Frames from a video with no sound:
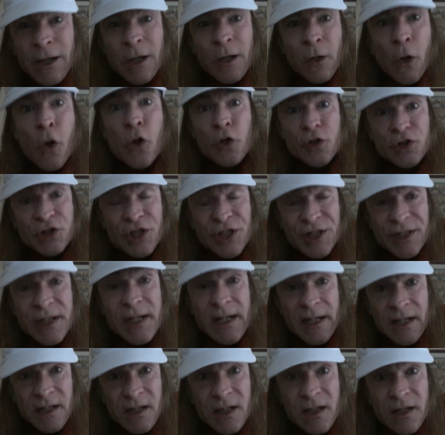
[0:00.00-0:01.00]
Oh, she
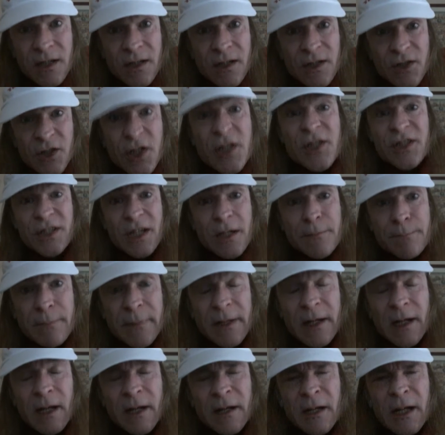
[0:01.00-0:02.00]
did. She did
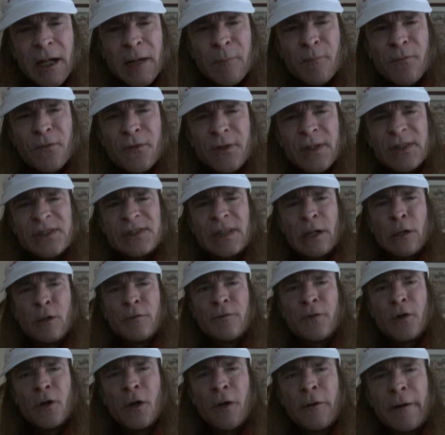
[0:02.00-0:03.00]
make a name for
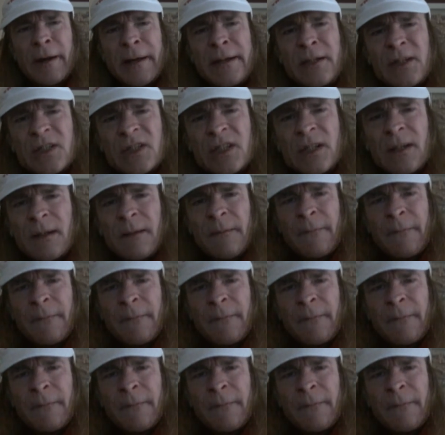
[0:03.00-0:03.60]
herself, all right.